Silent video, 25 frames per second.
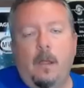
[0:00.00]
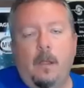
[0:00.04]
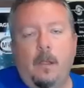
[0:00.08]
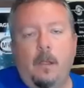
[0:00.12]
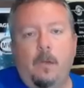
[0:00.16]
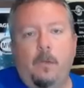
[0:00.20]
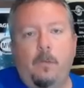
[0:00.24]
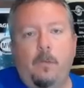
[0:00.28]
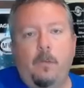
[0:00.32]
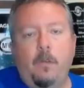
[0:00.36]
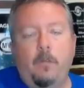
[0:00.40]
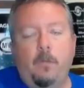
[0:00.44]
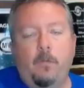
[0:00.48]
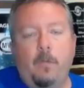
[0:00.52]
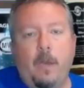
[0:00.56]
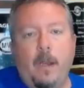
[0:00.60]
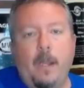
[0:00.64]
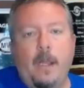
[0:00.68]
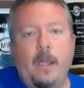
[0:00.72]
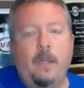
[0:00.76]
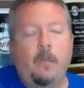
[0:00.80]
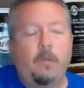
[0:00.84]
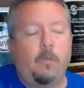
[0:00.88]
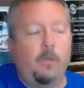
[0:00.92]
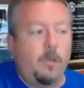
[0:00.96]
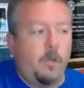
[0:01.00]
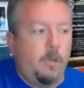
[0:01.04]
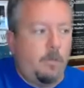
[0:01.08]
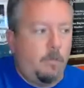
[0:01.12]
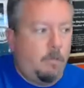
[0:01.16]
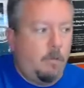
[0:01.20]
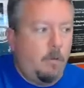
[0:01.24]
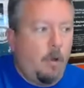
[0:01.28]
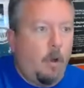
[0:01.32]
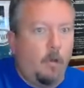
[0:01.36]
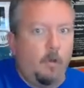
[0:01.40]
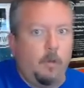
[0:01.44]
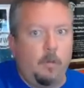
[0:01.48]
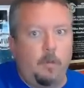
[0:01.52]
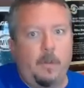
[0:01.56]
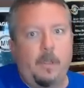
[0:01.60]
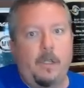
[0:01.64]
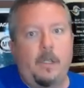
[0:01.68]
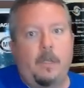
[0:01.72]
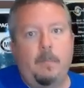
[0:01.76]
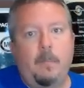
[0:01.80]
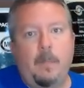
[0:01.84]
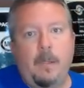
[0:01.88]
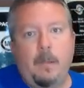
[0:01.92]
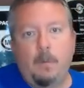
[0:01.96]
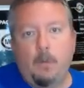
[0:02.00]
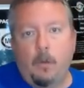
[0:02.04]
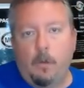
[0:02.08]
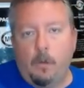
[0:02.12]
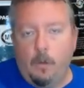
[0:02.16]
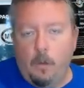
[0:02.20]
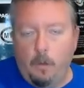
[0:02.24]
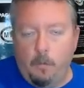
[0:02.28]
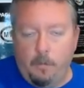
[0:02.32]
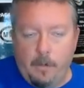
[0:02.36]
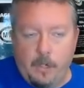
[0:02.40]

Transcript: increased rains, which ultimately could mean low